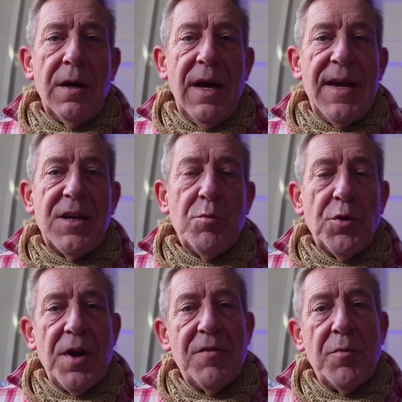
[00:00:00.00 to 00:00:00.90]
Hey, good
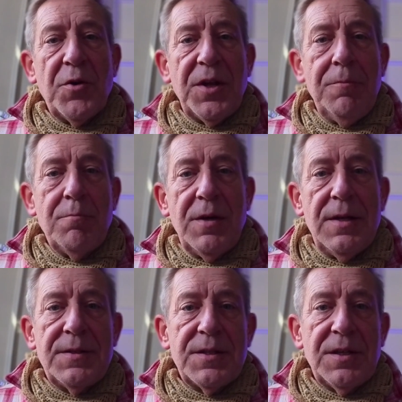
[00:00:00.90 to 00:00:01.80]
morning everybody.
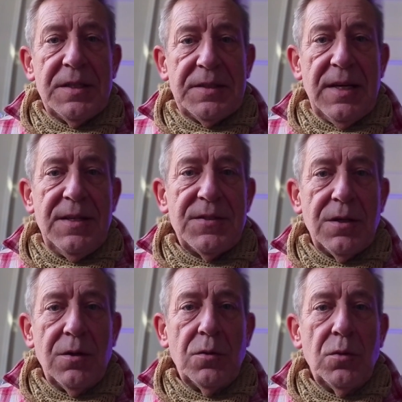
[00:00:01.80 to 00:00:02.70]
It's a nice day,
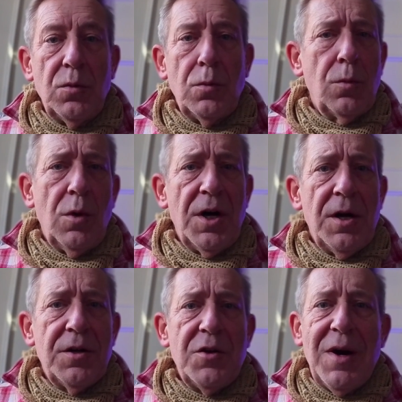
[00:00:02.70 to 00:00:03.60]
so why
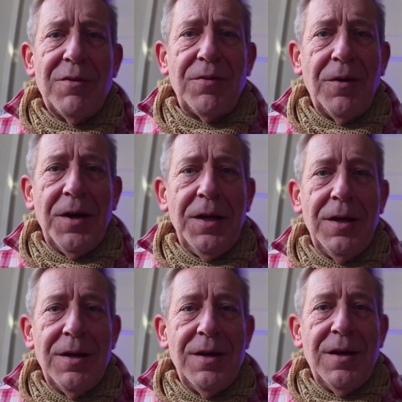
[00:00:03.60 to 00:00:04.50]
aren't you out flying?
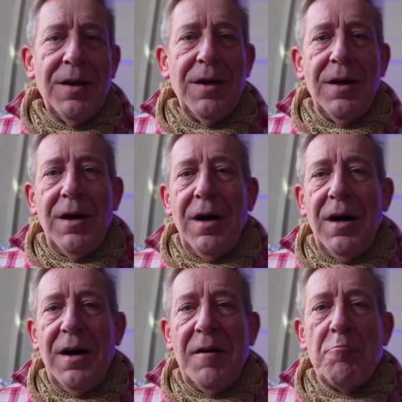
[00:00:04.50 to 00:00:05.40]

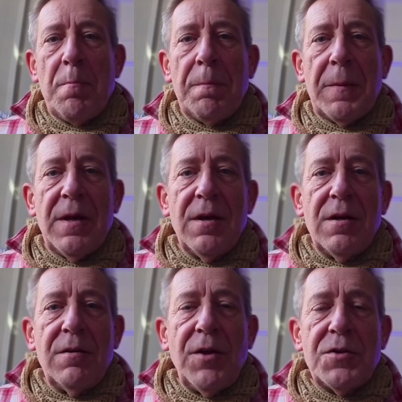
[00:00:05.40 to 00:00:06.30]
Um,
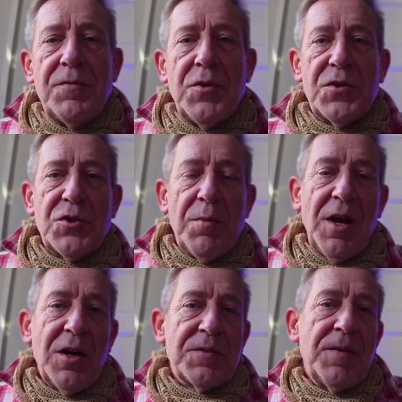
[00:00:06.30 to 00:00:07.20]
those of you that saw my
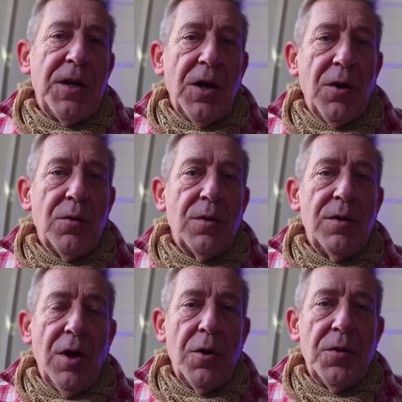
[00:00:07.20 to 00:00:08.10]
last video
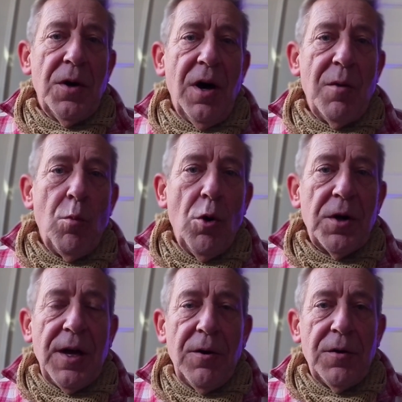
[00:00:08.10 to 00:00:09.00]
know that I'm
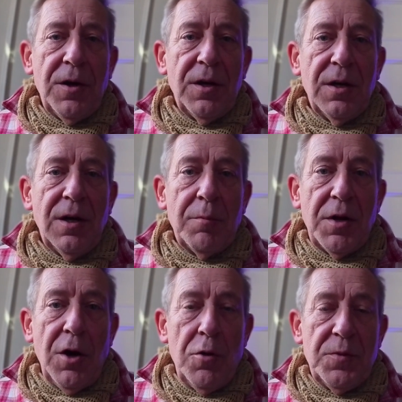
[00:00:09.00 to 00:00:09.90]
working on a, I'm
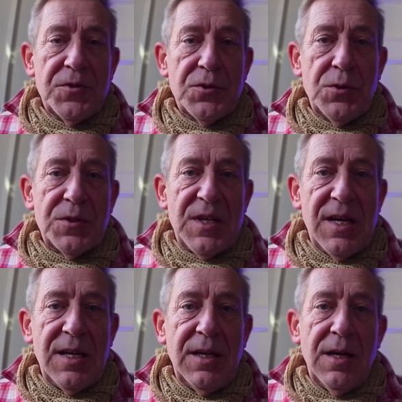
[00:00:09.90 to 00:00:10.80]
going to open source
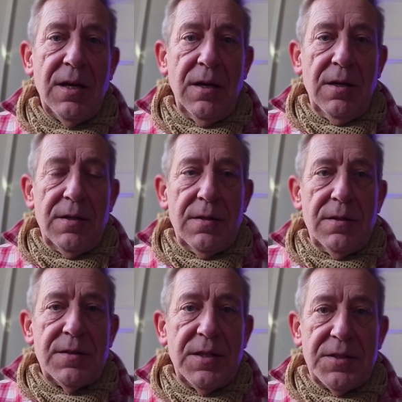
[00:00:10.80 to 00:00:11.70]
a
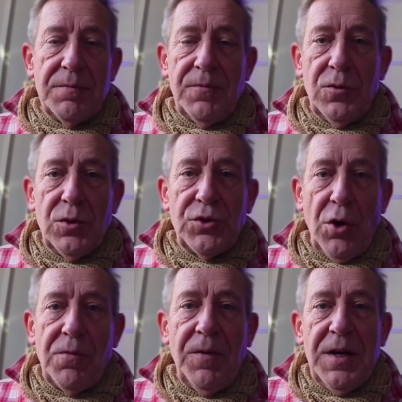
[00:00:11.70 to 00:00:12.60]
system for
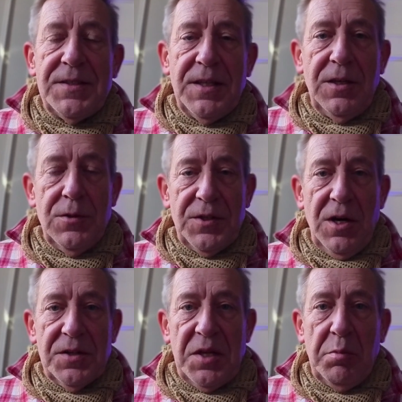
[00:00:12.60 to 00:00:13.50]
dogfighting using
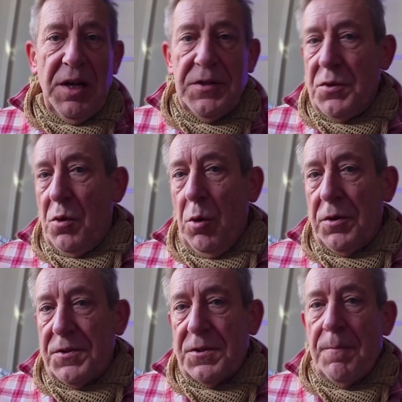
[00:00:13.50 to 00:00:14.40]
R C planes or
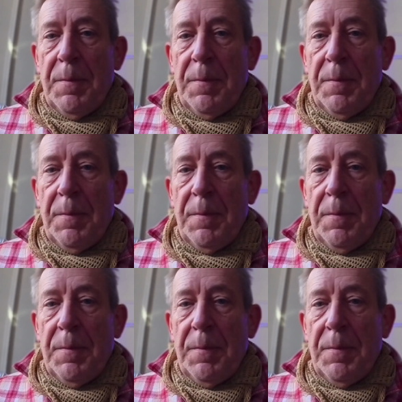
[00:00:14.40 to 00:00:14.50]
quads.